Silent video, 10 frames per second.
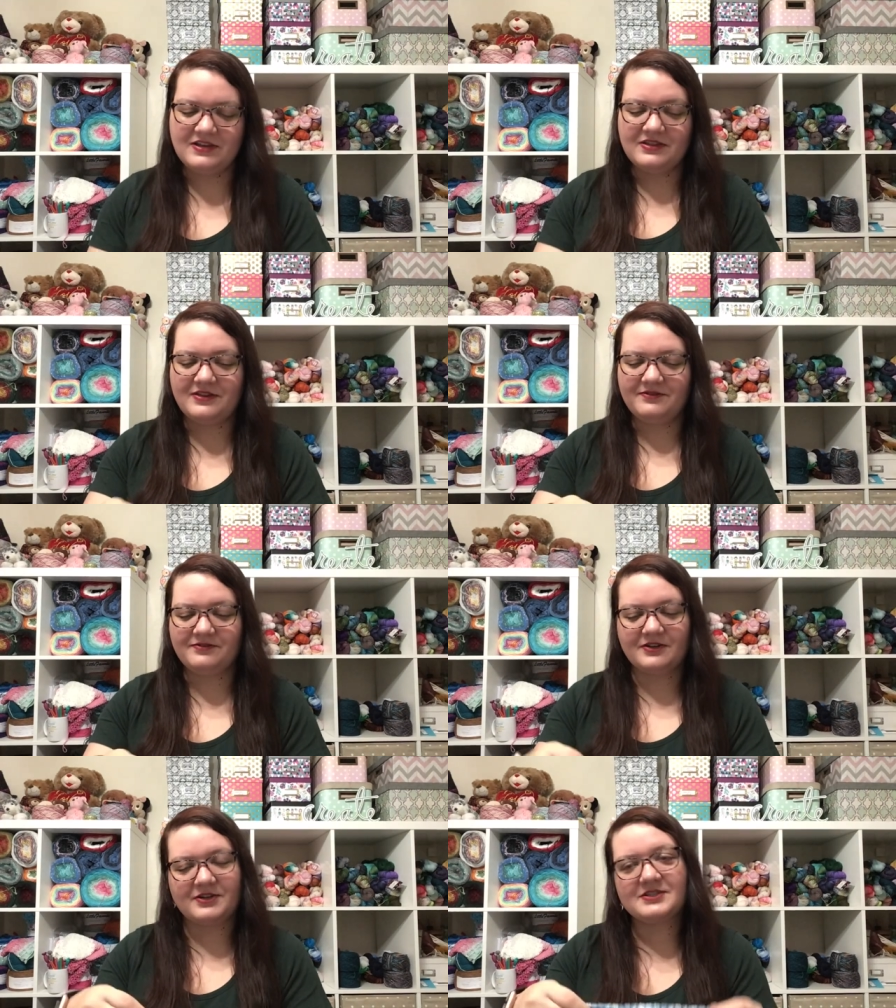The
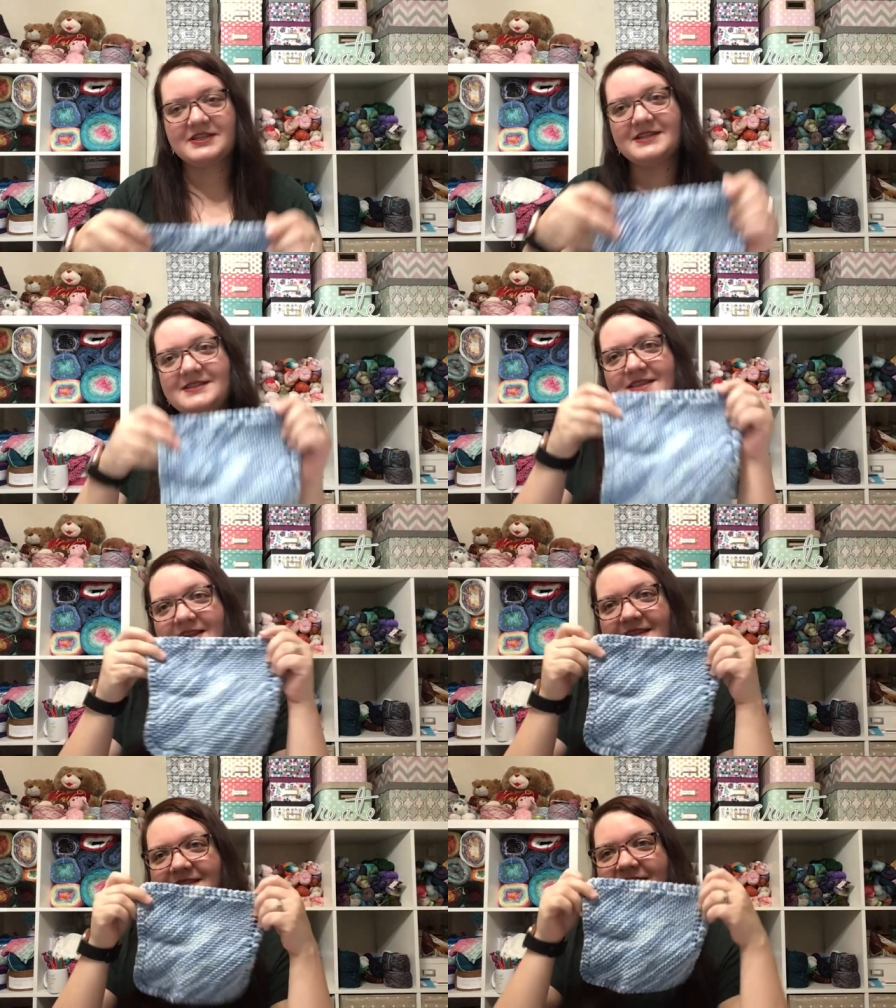first is
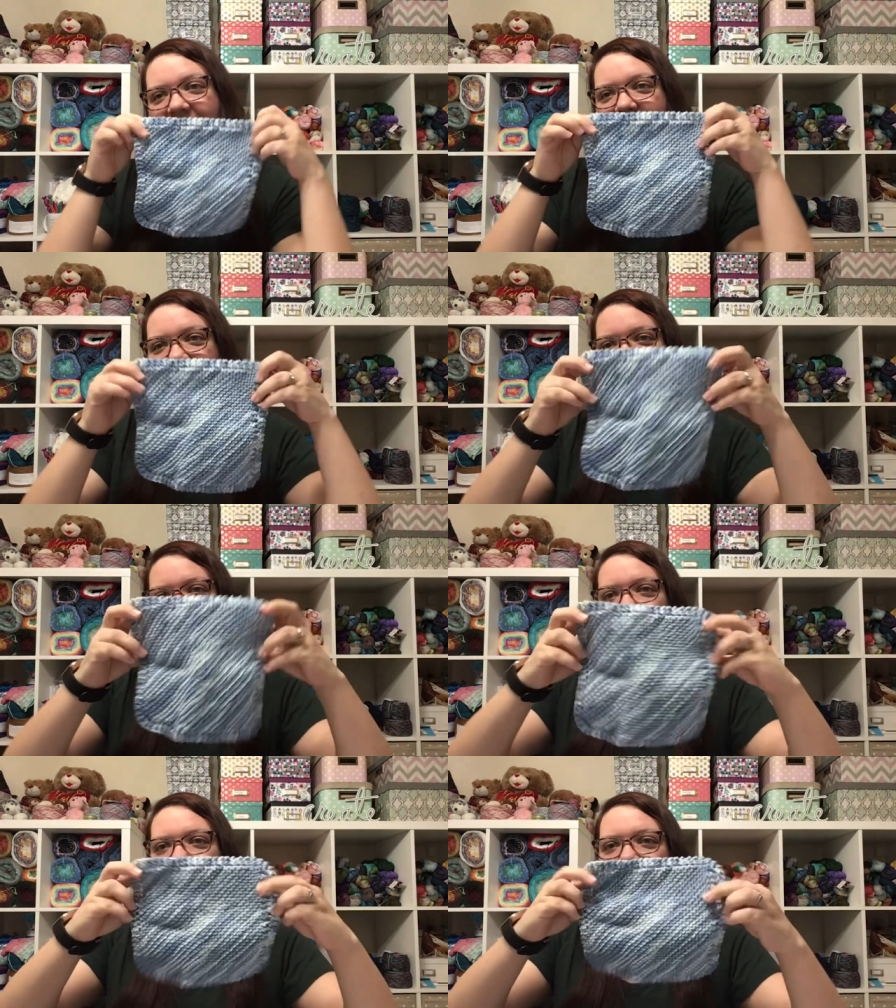this
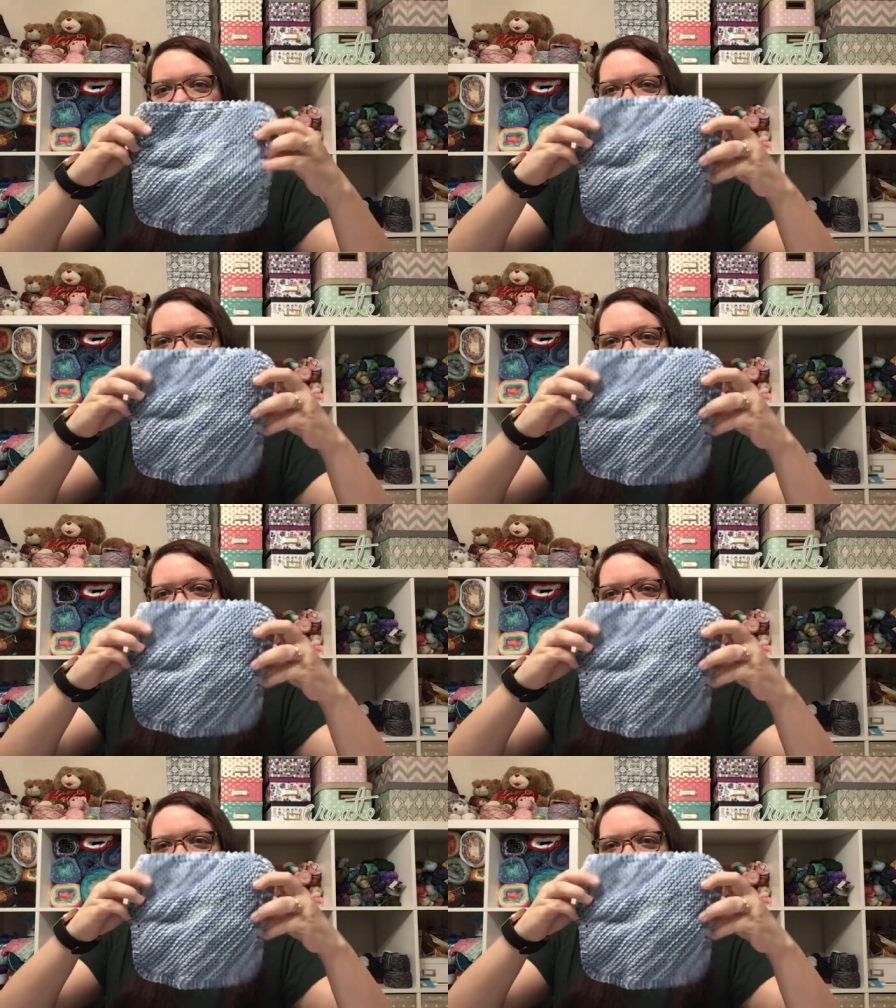dishcloth.